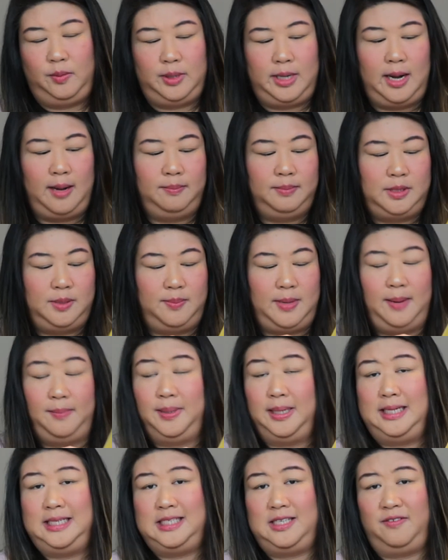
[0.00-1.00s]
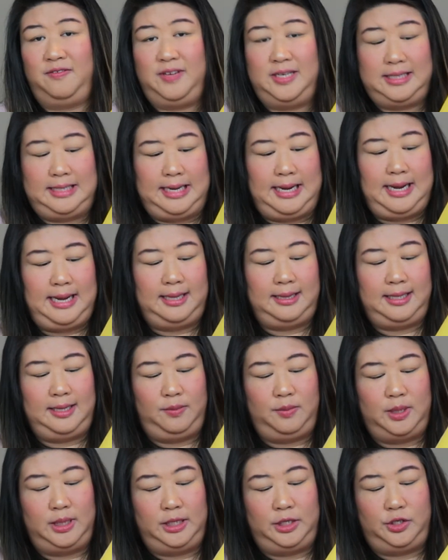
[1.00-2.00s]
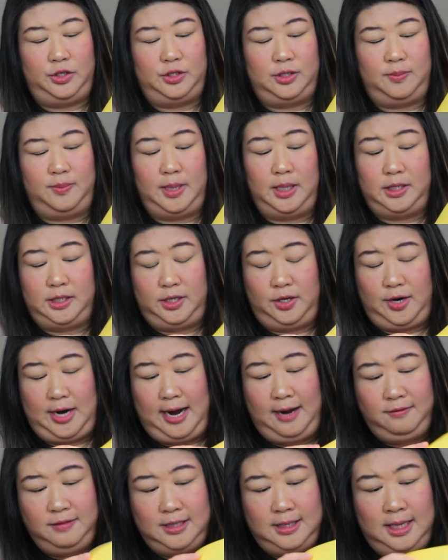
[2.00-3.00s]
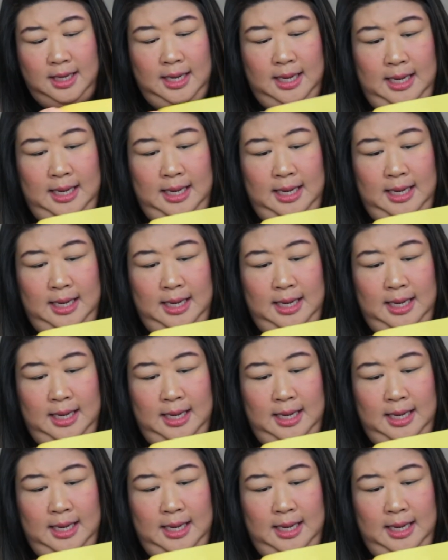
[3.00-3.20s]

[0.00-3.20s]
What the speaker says: come to my place to visit and they want to do some arts and crafts.